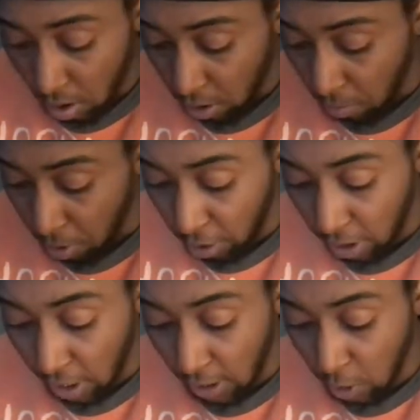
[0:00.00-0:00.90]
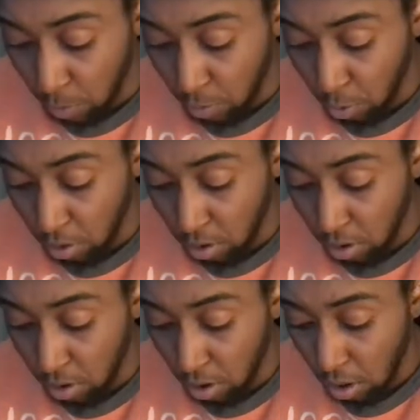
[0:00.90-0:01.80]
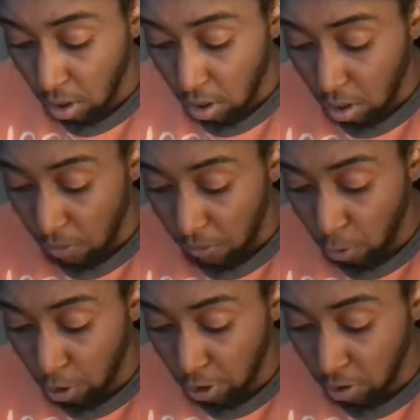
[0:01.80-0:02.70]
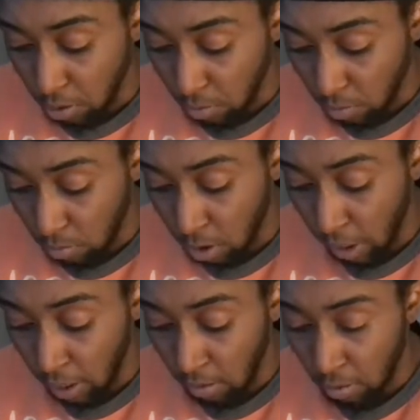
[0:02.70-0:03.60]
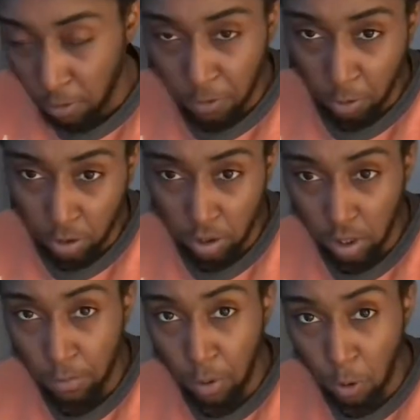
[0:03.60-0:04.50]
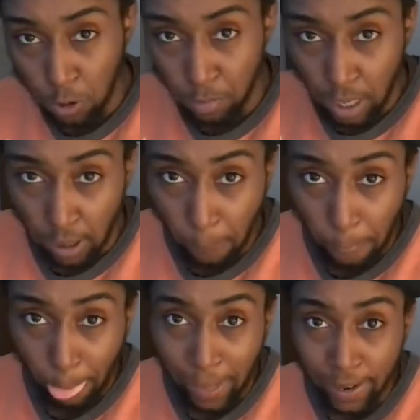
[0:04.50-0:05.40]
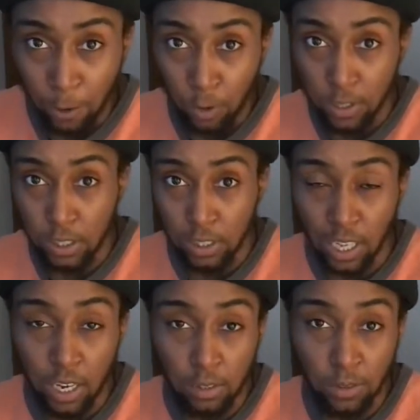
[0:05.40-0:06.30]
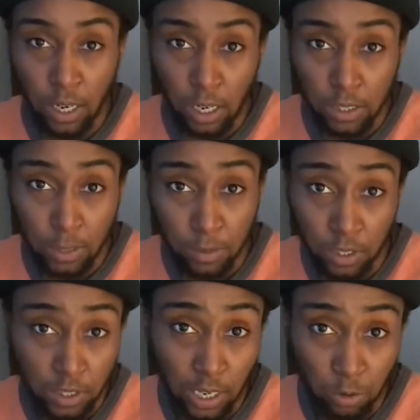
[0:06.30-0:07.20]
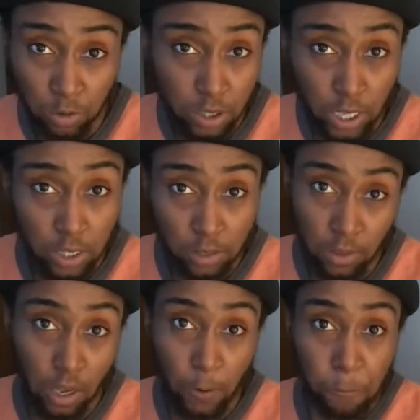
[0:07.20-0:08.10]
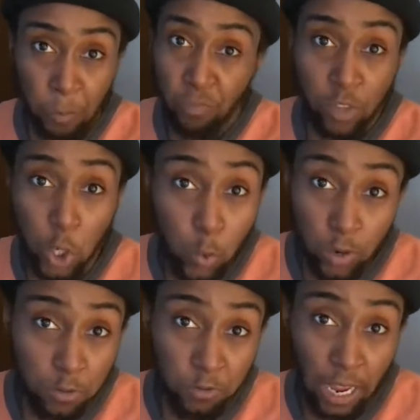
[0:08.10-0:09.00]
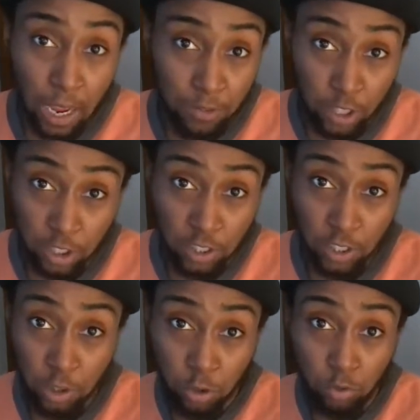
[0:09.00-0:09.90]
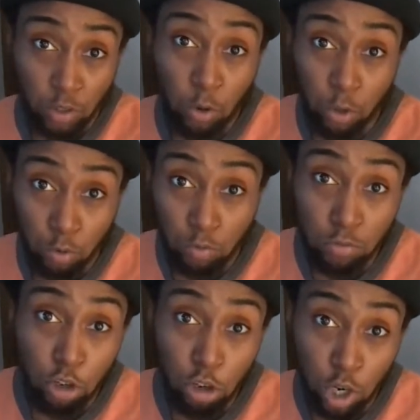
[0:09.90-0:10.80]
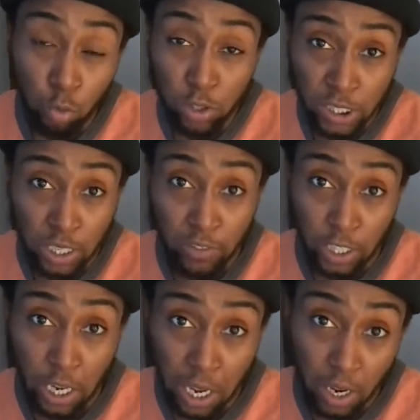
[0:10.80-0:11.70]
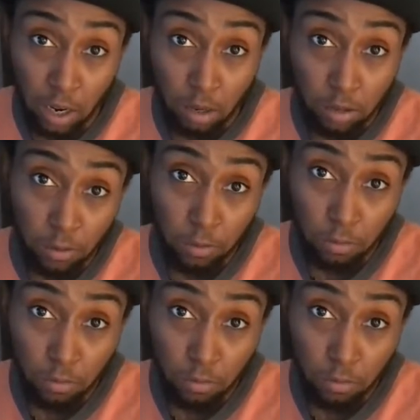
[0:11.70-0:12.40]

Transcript: The market has so much more to afford you than the first impulse buy in order to satisfy something that's not going to satisfy. You went for five inches and you know you good with seven and a half.